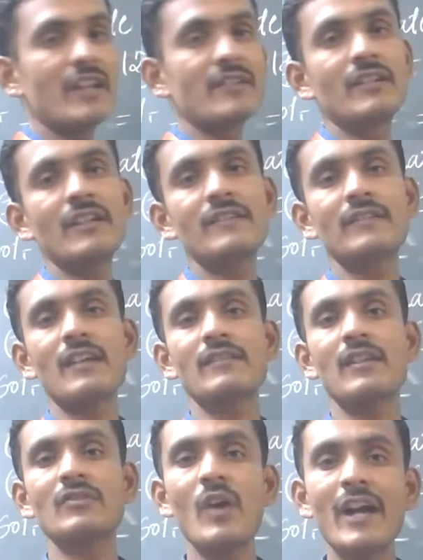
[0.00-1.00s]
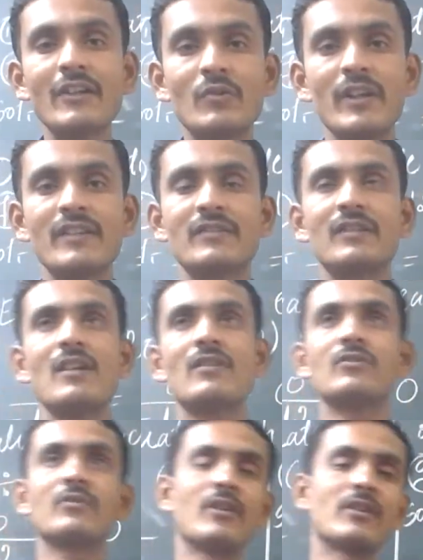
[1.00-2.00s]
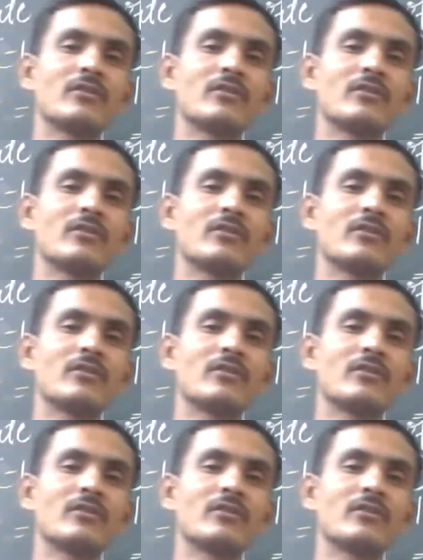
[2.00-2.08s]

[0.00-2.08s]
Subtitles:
yesterday's class also and today's class